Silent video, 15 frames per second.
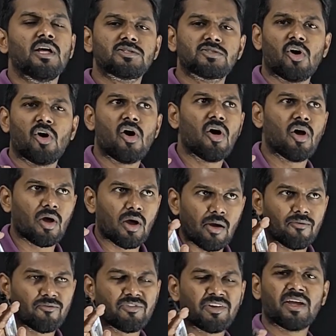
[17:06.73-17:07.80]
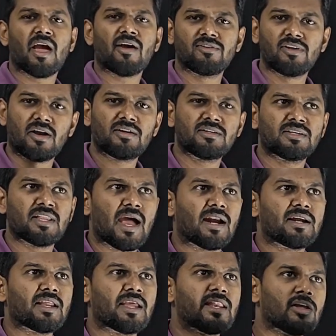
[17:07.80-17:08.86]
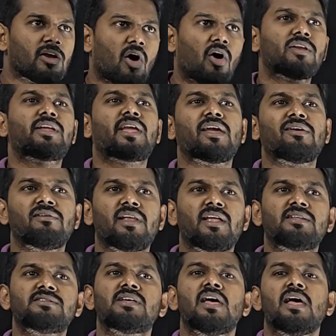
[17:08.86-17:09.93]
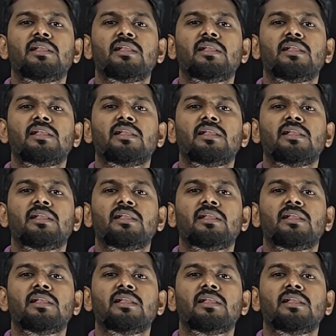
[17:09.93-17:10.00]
So we have learned that in concave lens